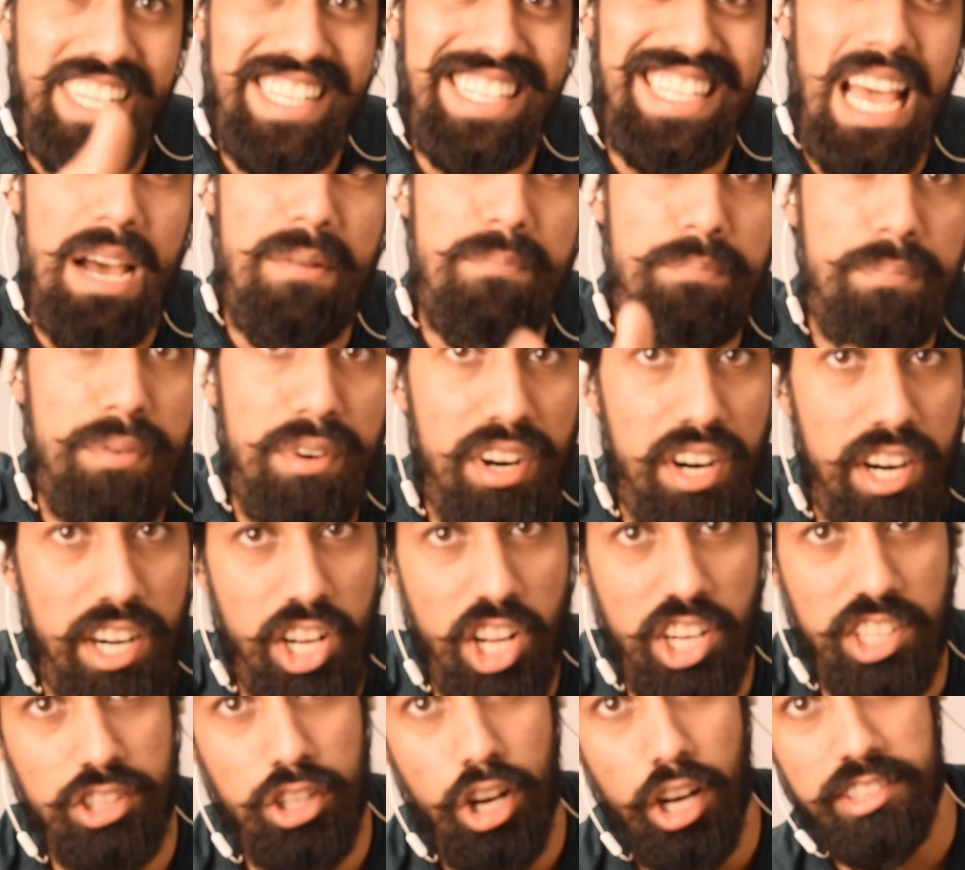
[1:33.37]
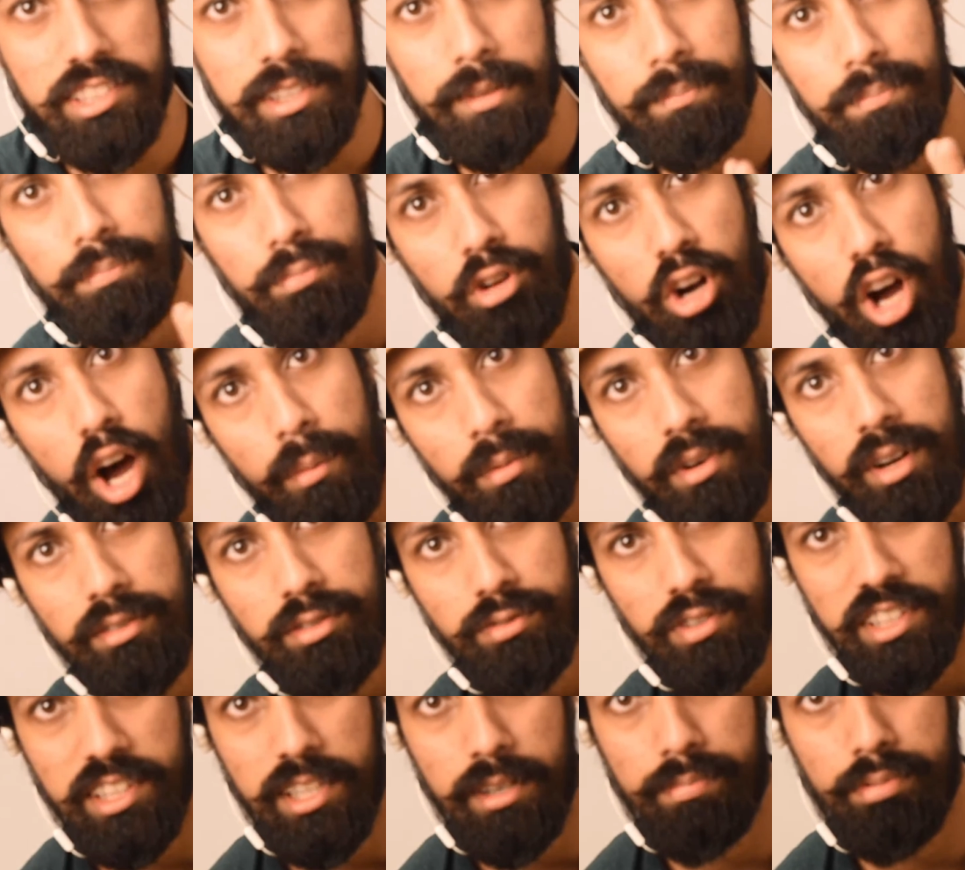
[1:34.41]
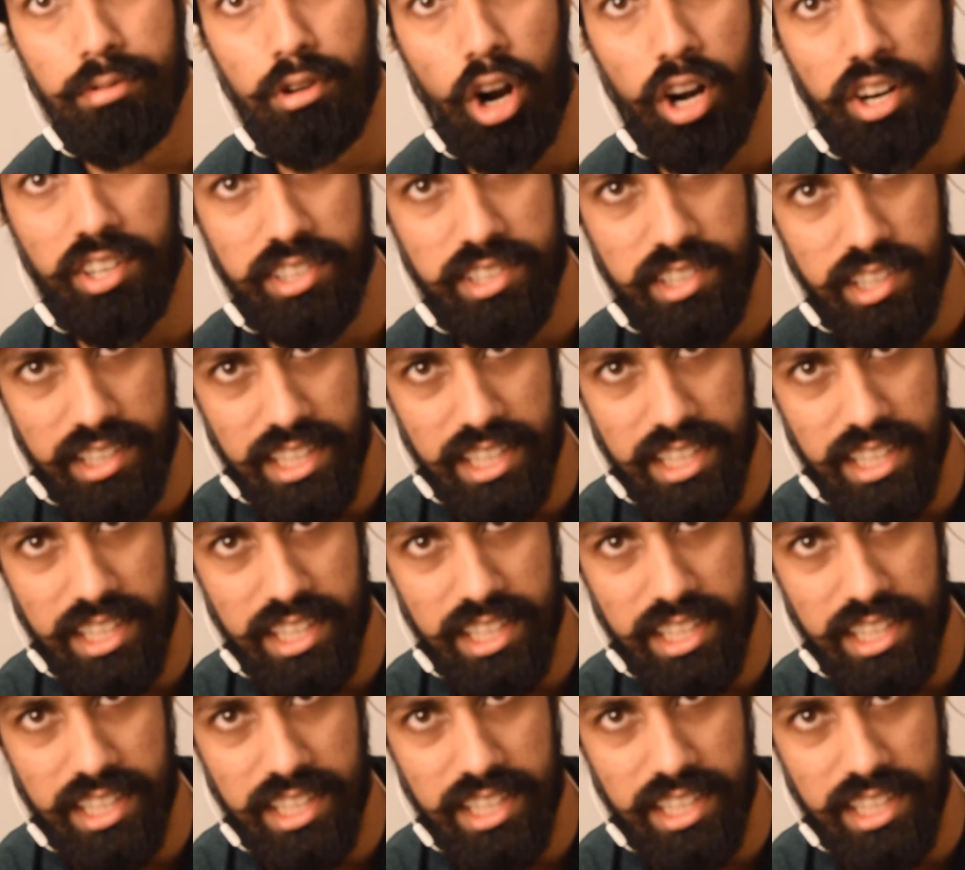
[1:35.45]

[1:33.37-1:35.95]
tempered or got some problems with the products,